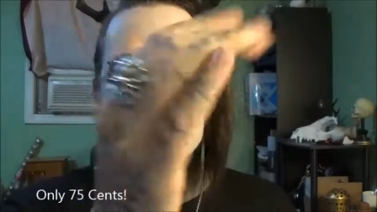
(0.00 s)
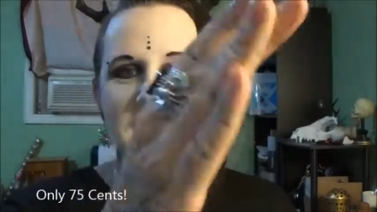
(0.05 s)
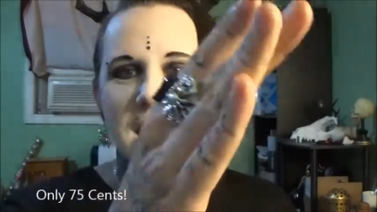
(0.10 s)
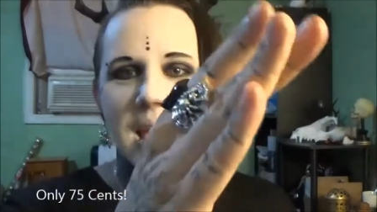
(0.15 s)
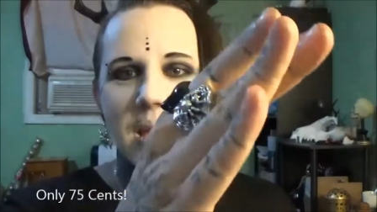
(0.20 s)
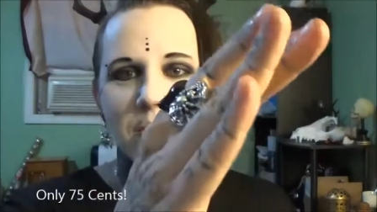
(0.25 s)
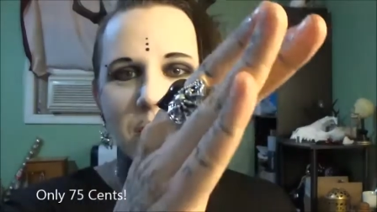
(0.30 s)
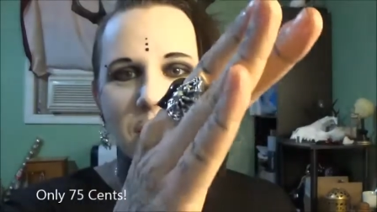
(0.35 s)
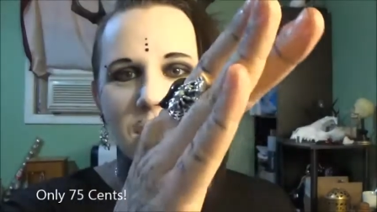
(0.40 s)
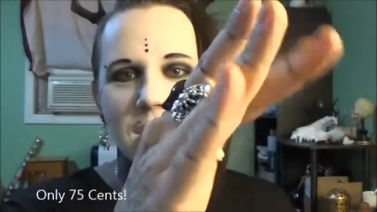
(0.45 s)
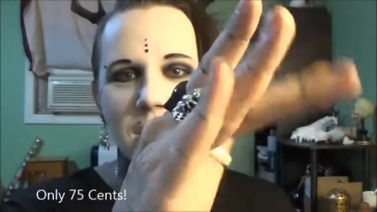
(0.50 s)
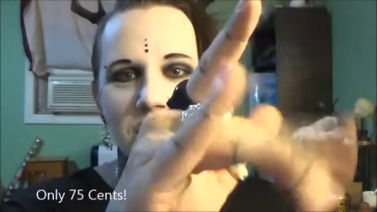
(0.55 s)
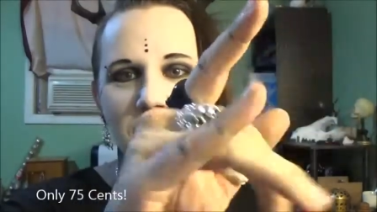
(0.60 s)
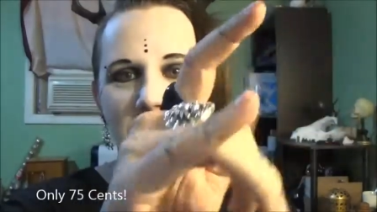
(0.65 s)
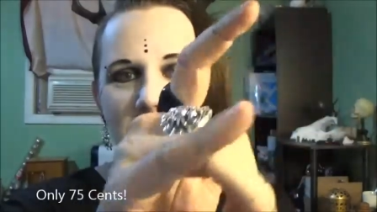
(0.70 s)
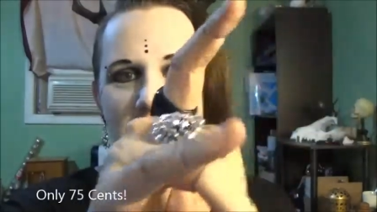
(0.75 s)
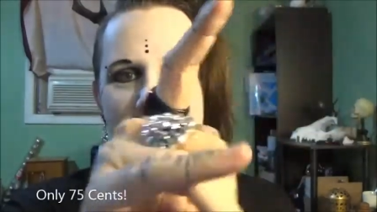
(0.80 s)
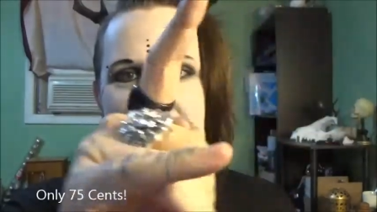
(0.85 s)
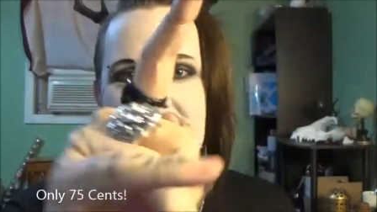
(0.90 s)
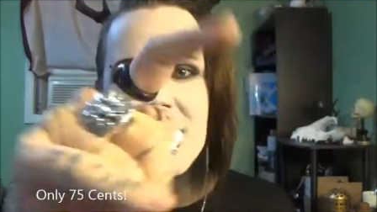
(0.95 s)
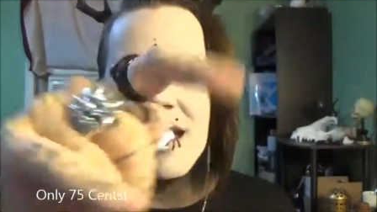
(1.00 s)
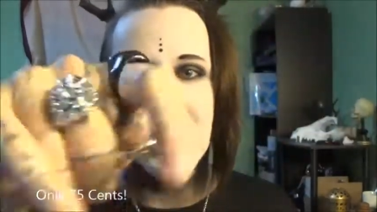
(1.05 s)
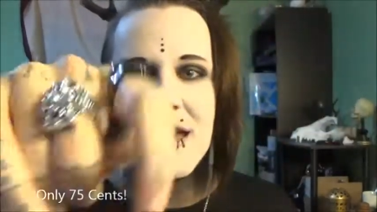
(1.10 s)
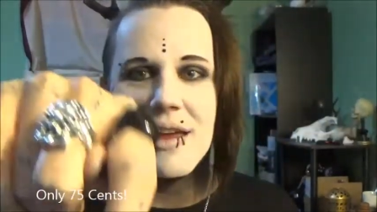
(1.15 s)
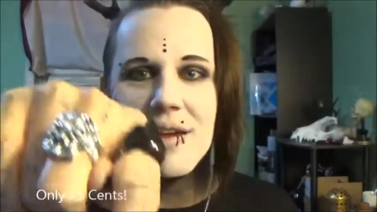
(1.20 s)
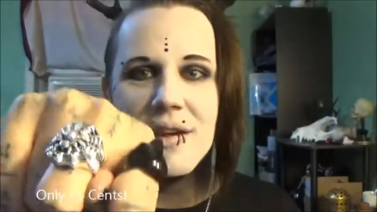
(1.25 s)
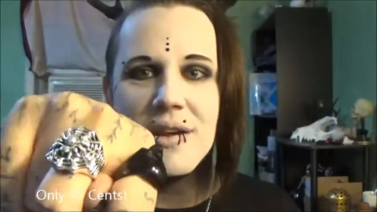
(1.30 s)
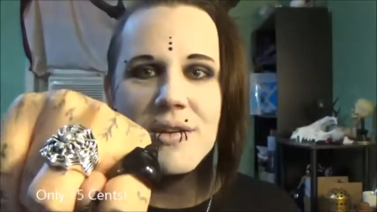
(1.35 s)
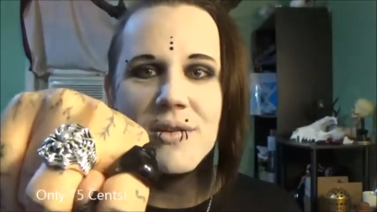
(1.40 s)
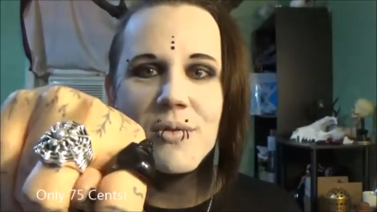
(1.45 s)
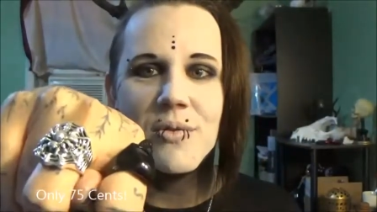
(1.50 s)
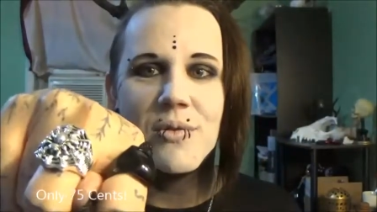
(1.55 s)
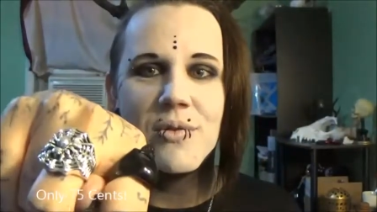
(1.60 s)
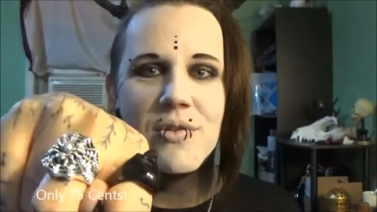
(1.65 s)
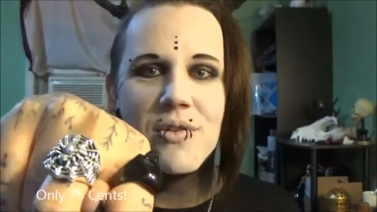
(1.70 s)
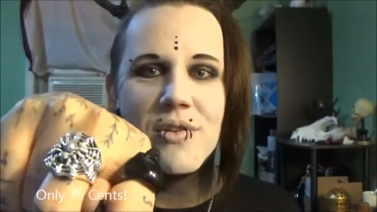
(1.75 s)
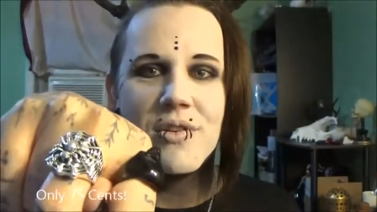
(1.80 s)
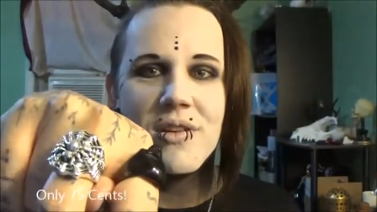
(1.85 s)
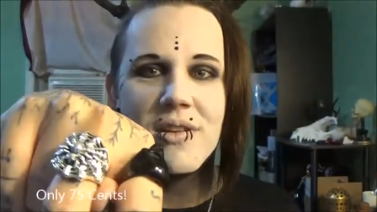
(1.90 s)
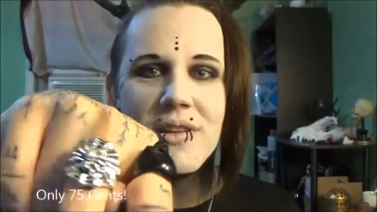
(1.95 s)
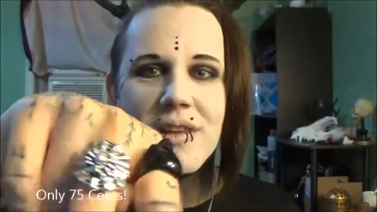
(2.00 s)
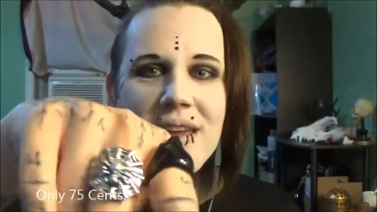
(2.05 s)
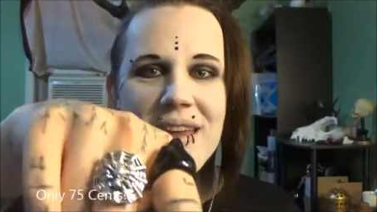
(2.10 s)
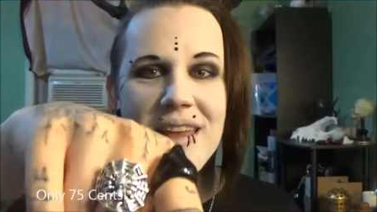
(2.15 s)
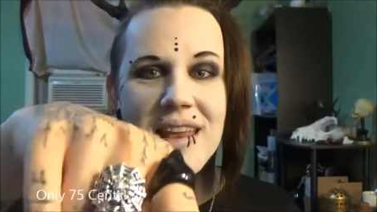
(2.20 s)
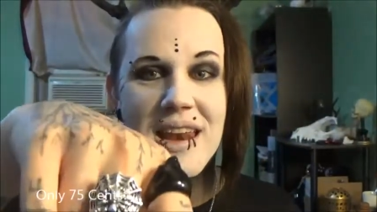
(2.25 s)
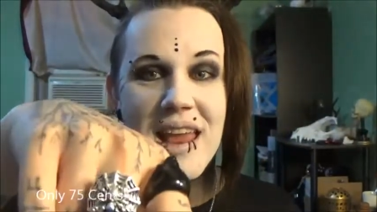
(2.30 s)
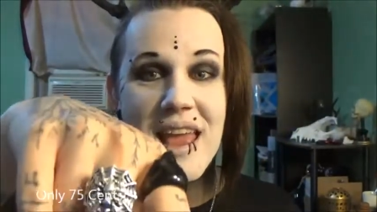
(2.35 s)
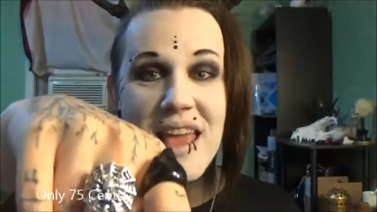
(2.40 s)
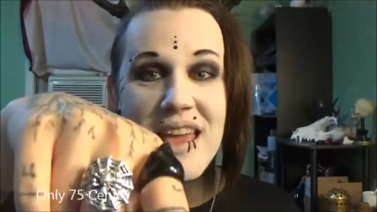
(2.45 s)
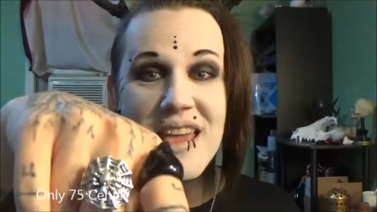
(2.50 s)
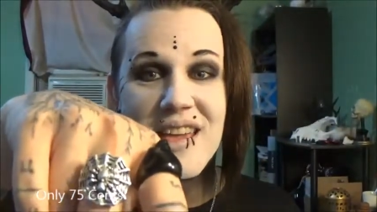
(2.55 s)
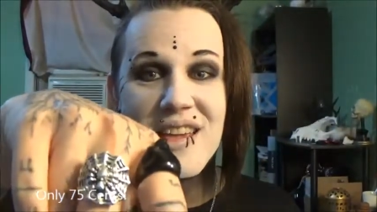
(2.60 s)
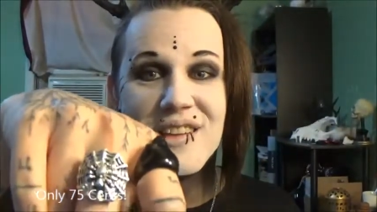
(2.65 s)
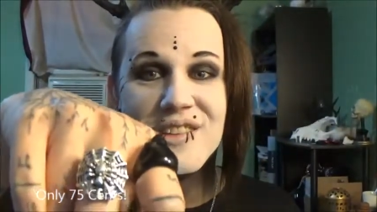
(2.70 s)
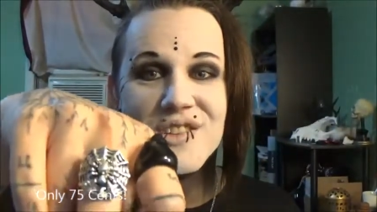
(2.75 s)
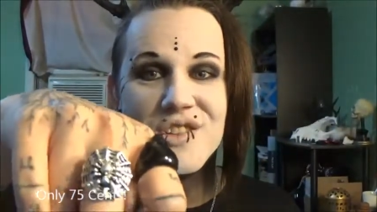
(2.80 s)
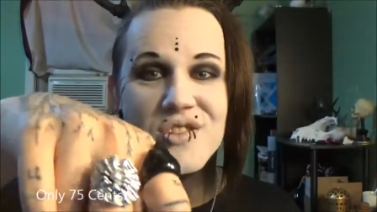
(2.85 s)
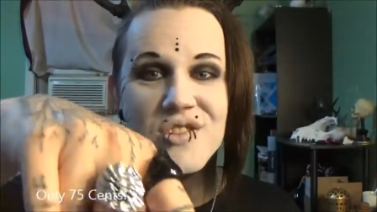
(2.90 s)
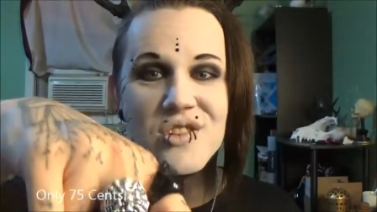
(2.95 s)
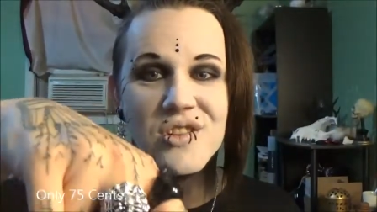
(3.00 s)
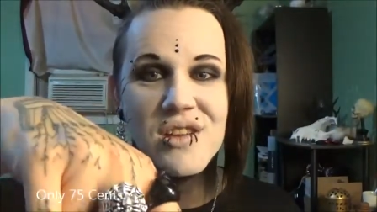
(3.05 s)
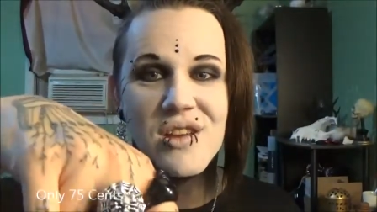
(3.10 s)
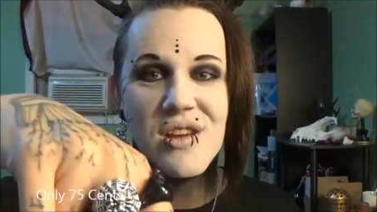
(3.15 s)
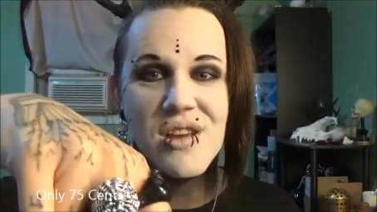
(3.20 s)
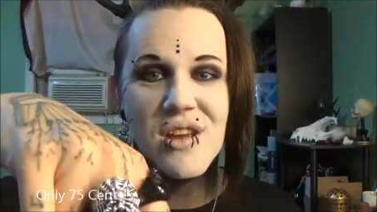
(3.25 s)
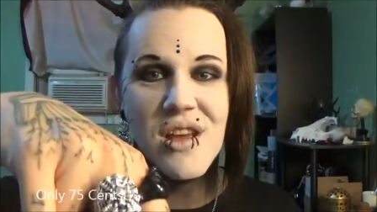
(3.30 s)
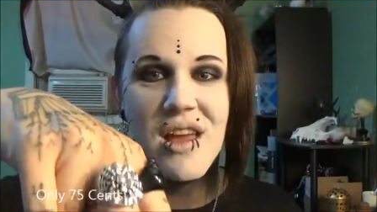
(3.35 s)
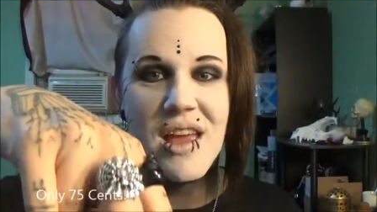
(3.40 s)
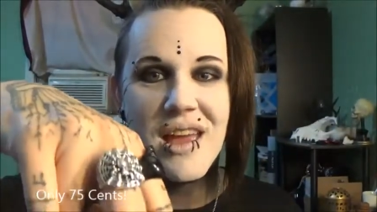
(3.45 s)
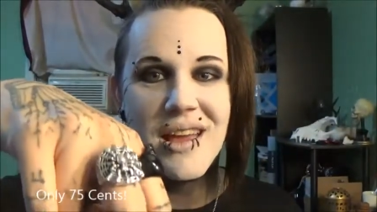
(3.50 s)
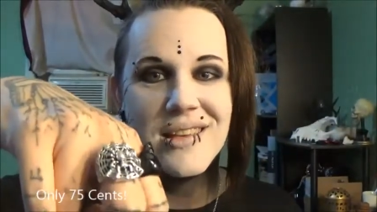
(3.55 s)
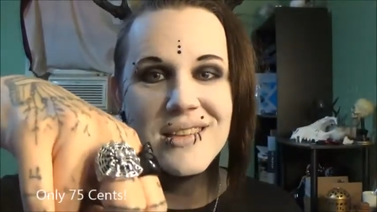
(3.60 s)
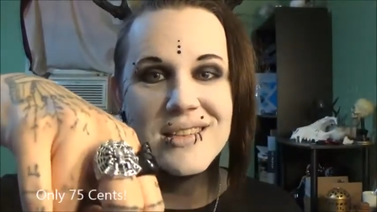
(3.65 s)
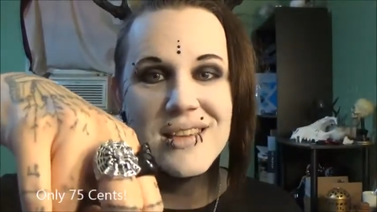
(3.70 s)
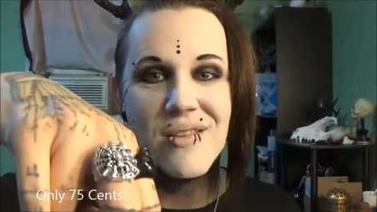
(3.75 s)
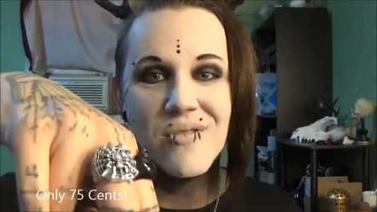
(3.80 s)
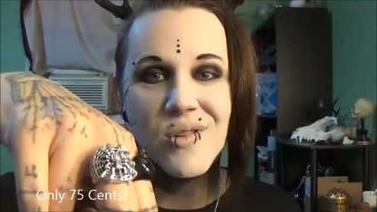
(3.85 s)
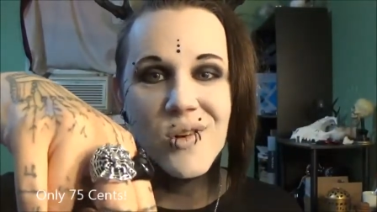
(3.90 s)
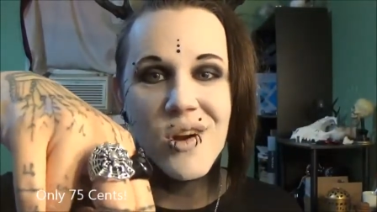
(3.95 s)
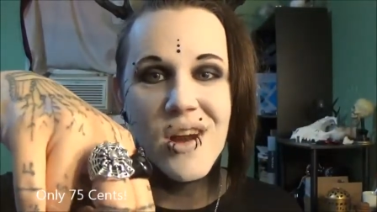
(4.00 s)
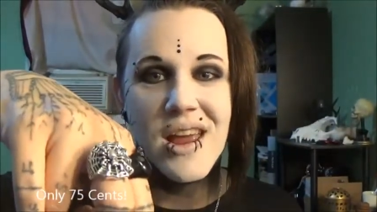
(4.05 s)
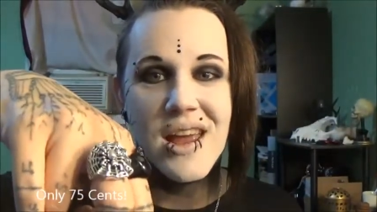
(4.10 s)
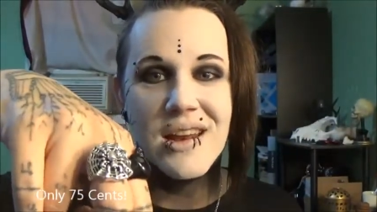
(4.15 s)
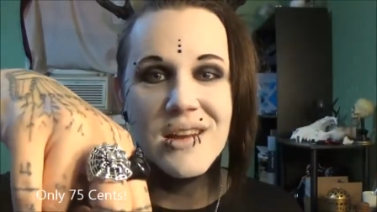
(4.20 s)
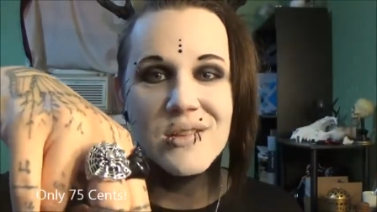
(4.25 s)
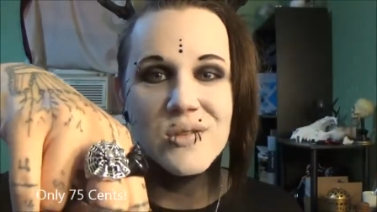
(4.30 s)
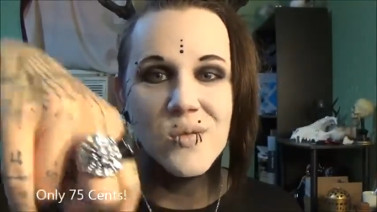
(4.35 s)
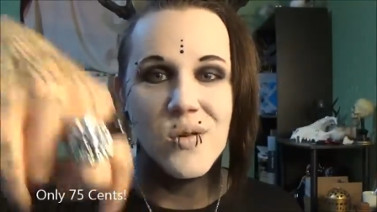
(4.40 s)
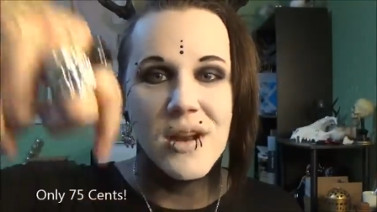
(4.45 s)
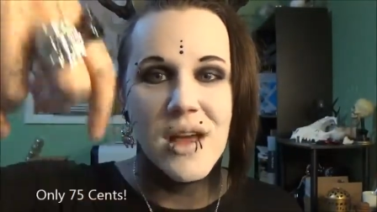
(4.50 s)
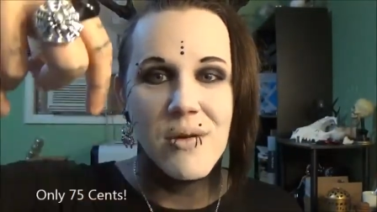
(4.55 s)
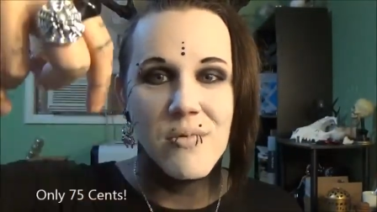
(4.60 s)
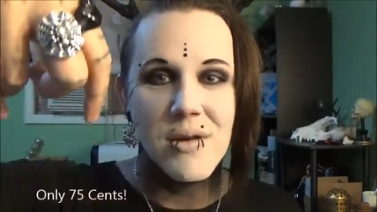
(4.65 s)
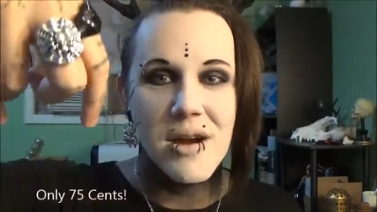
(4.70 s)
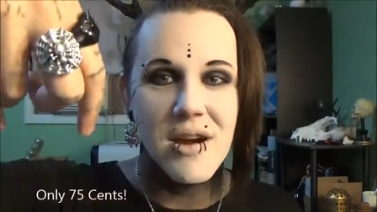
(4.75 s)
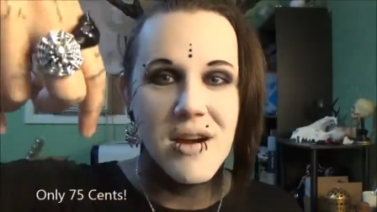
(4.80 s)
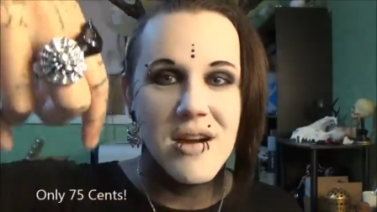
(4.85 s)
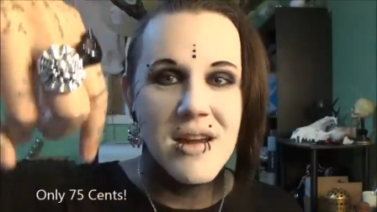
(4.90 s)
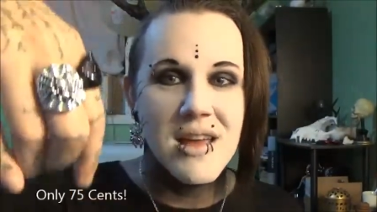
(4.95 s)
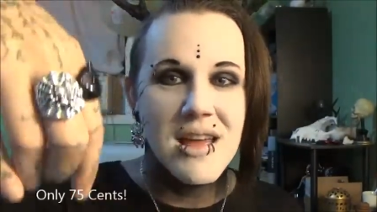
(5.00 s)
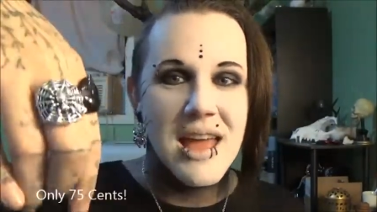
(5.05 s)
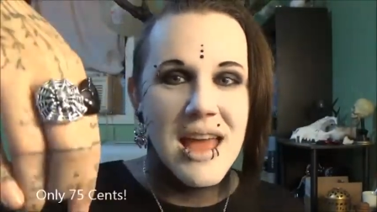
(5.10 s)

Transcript: came pretty big. I had ordered like an eight is usually eight, seven or eight is what I wear,